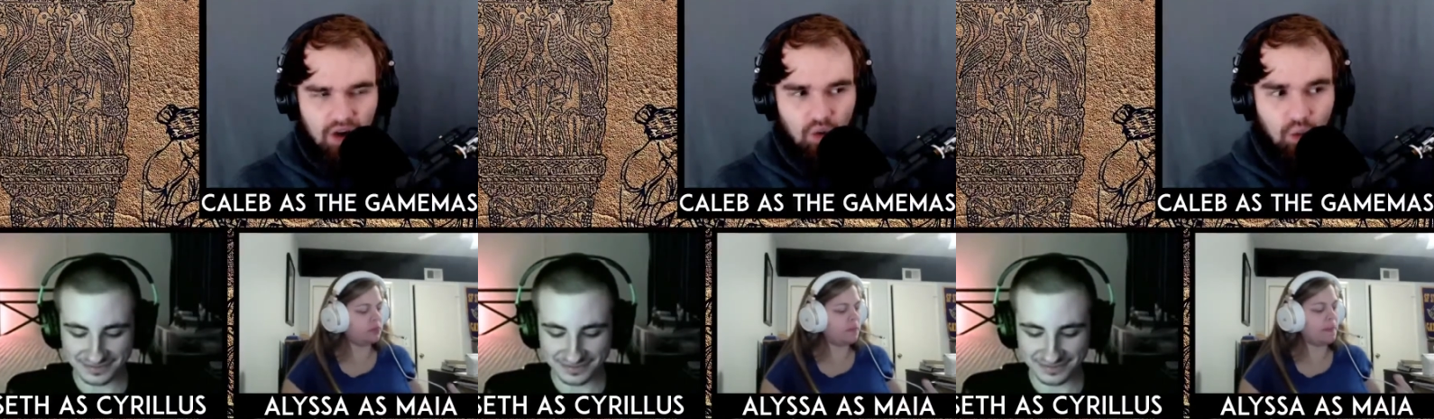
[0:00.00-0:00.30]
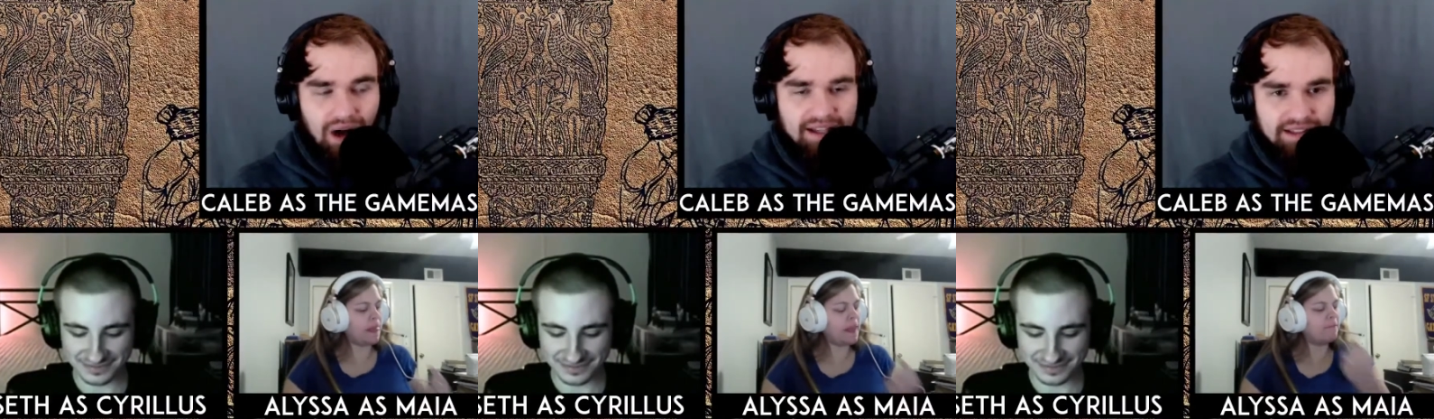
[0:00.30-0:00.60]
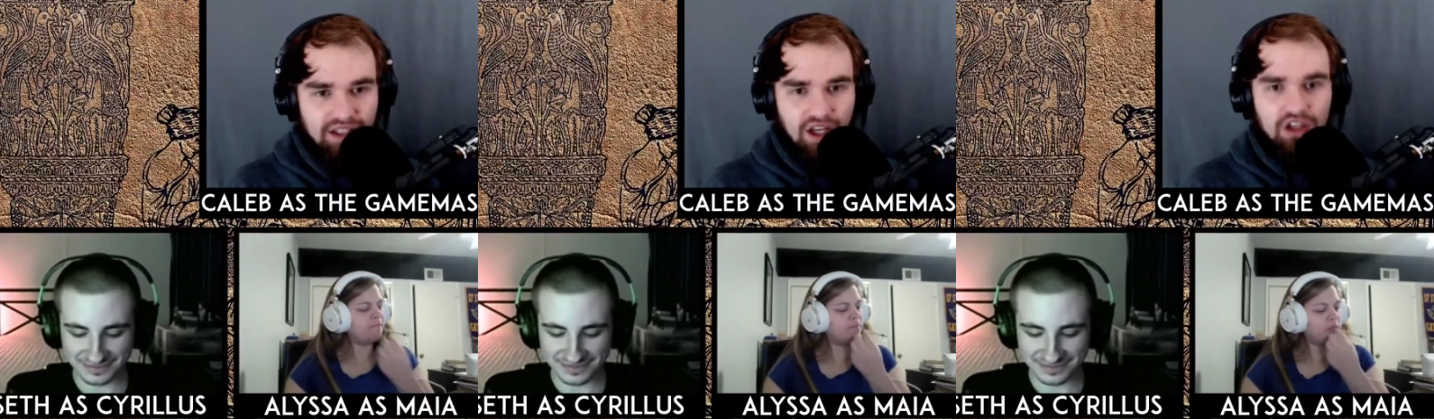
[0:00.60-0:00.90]

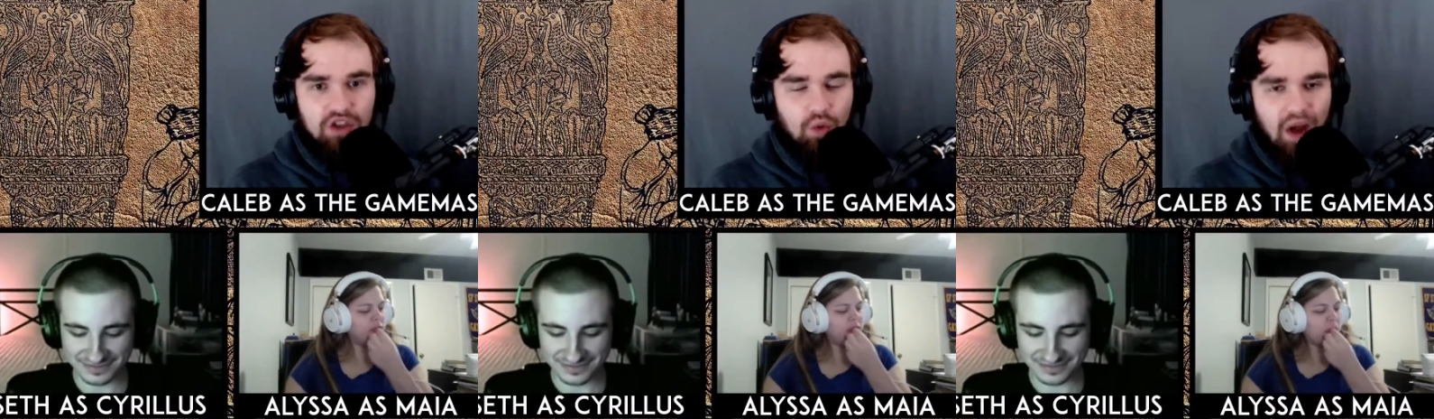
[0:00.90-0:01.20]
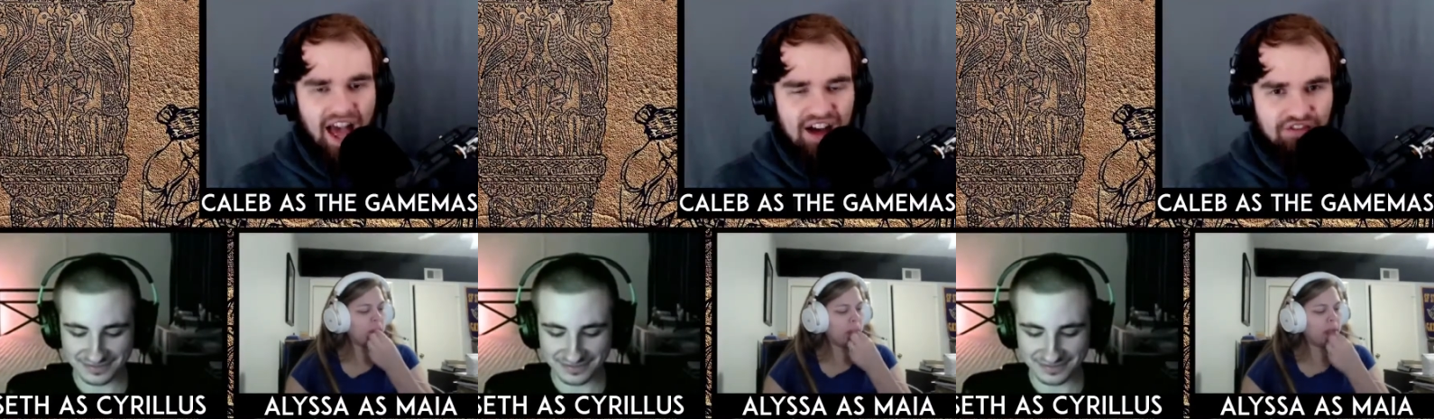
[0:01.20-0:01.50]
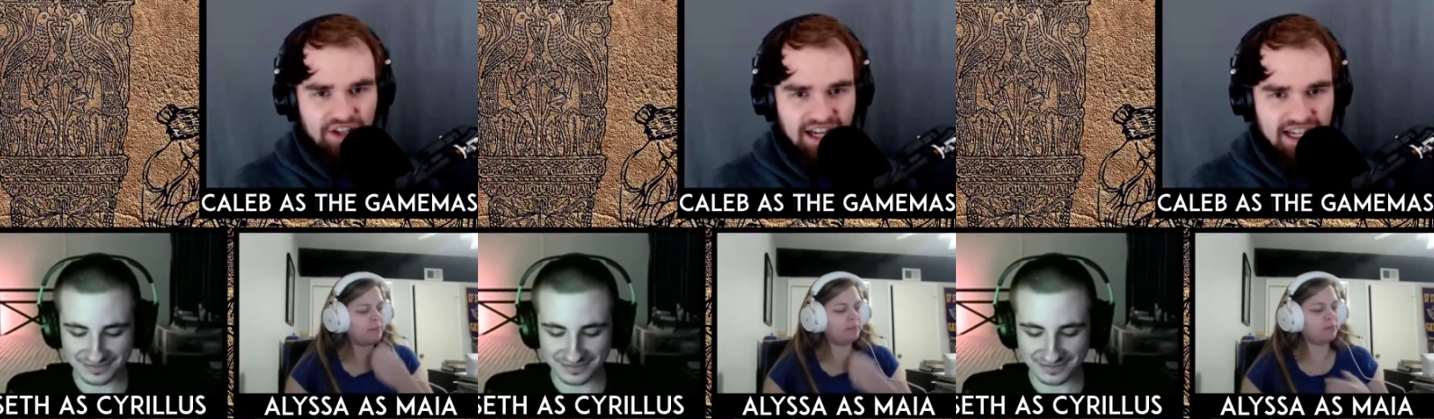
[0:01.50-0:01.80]
Speaker 1: what you
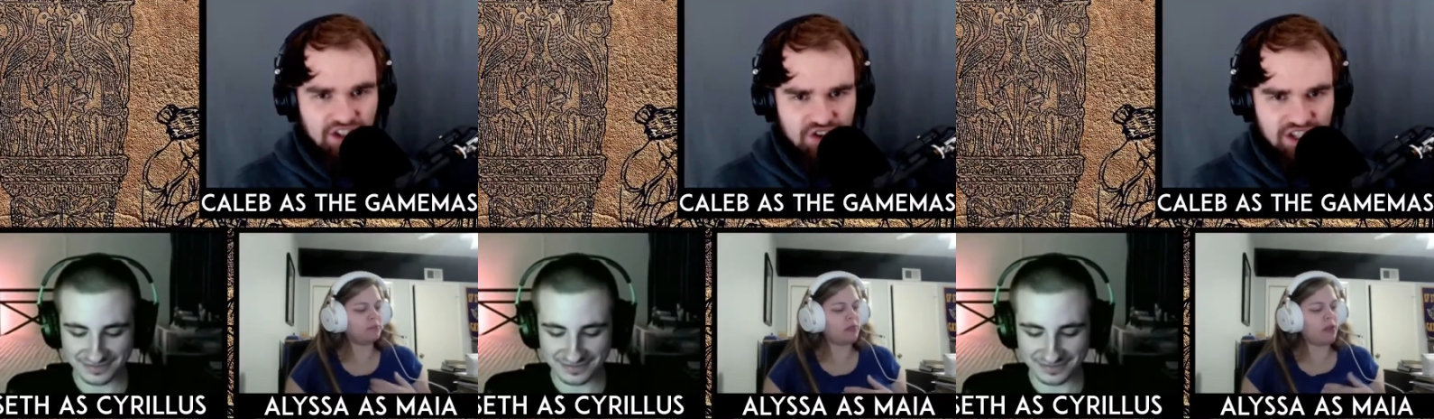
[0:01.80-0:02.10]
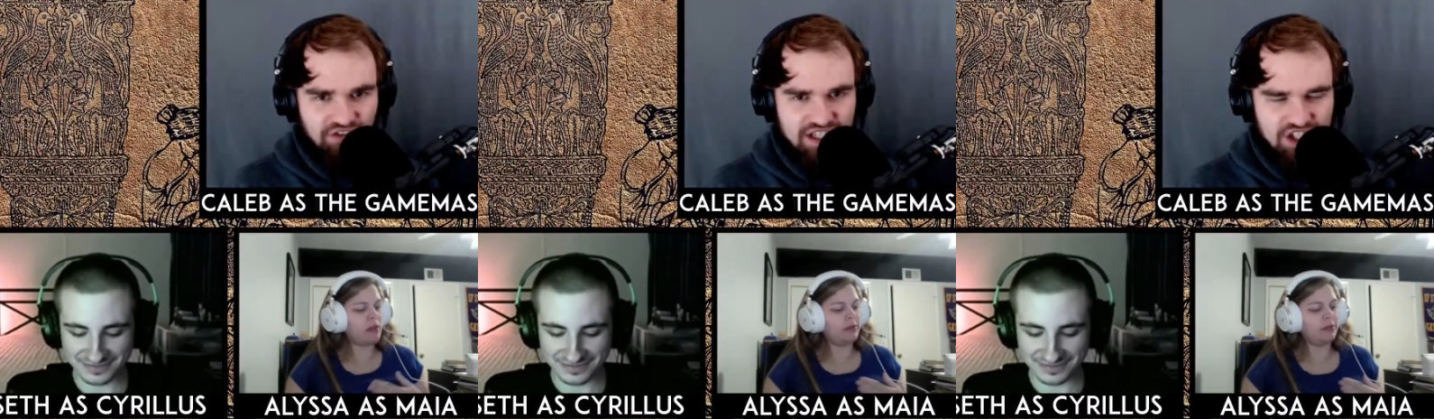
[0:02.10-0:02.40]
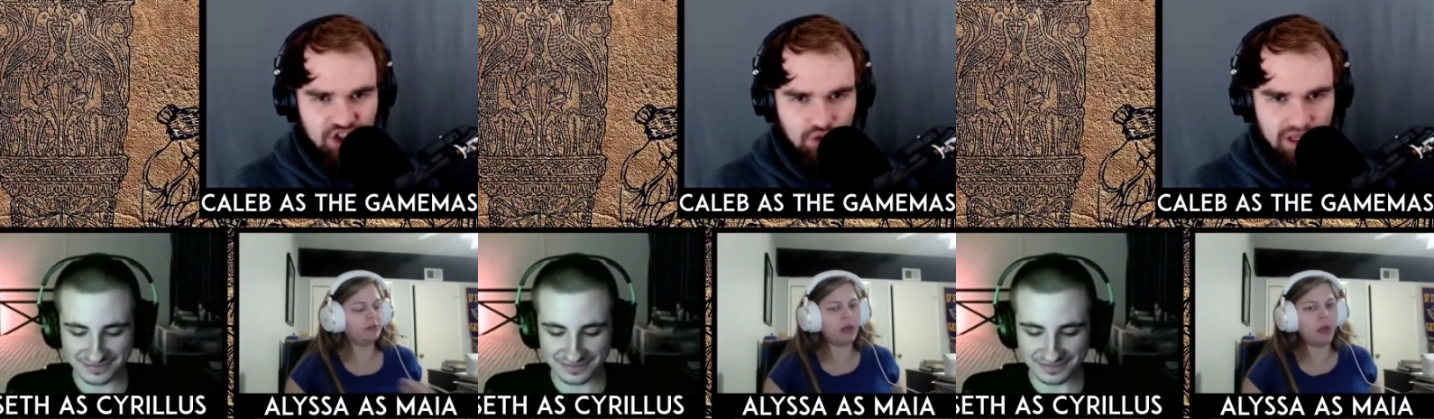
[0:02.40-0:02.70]
have gotten yourself
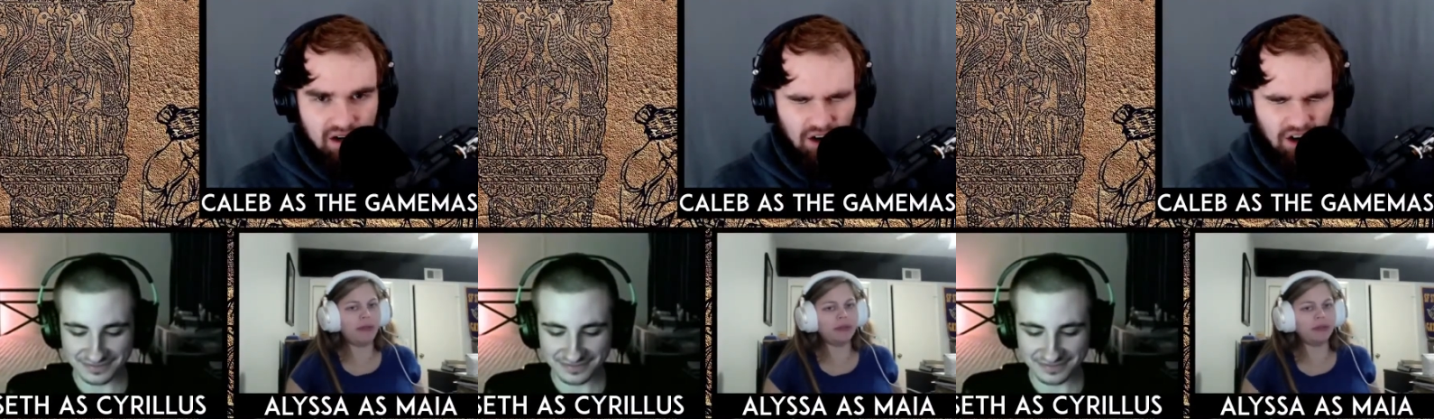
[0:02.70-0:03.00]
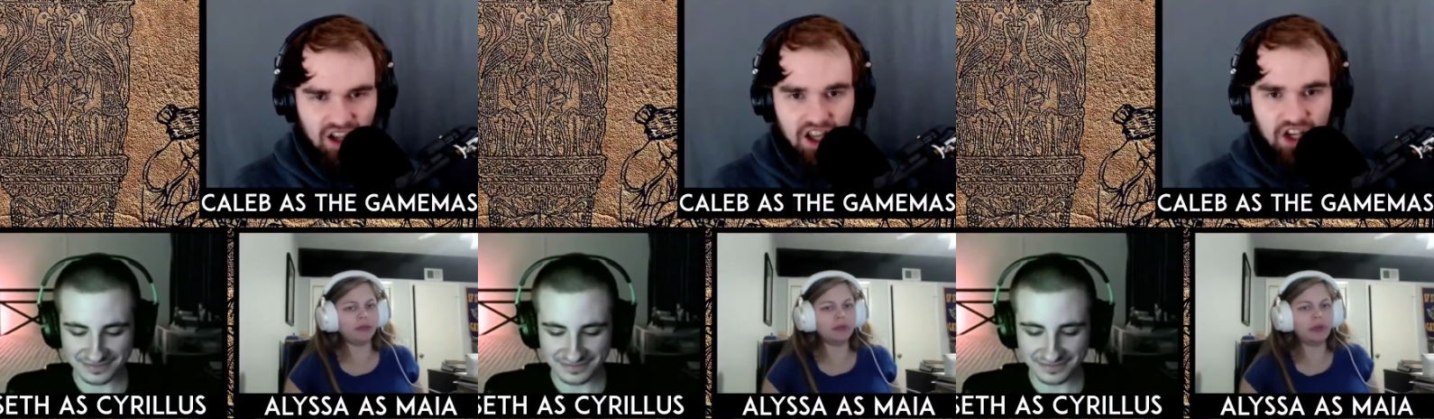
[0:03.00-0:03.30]
into here.